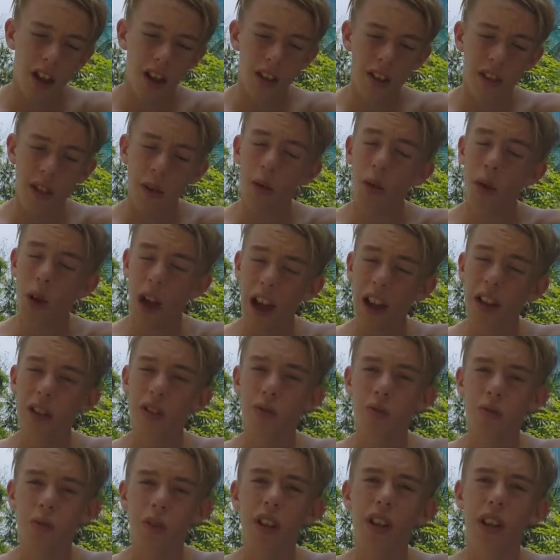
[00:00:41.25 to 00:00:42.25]
they were
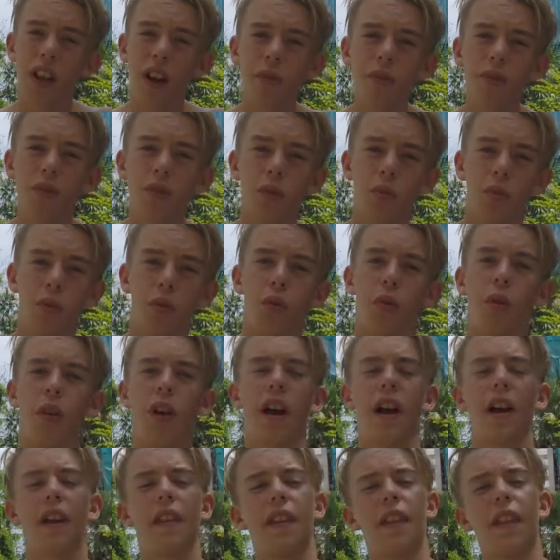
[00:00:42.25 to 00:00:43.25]
actually really comfortable,
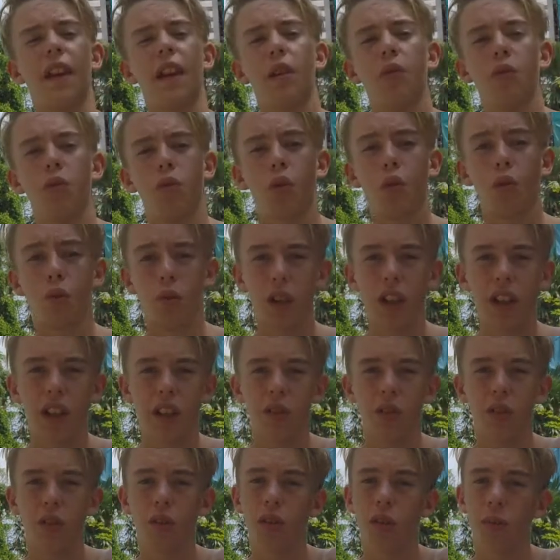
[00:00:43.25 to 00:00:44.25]
and they're a really
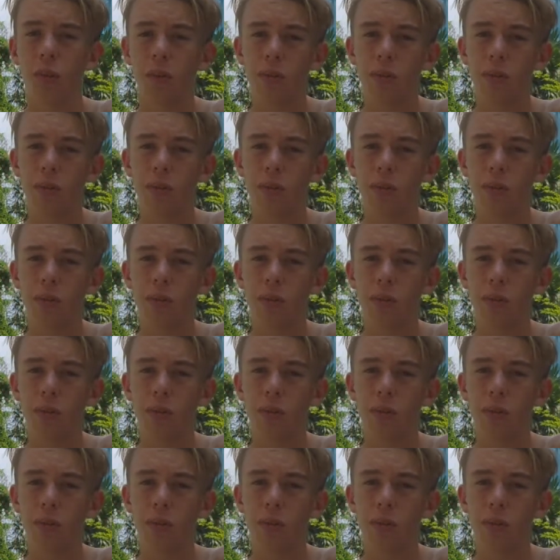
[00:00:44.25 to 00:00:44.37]
good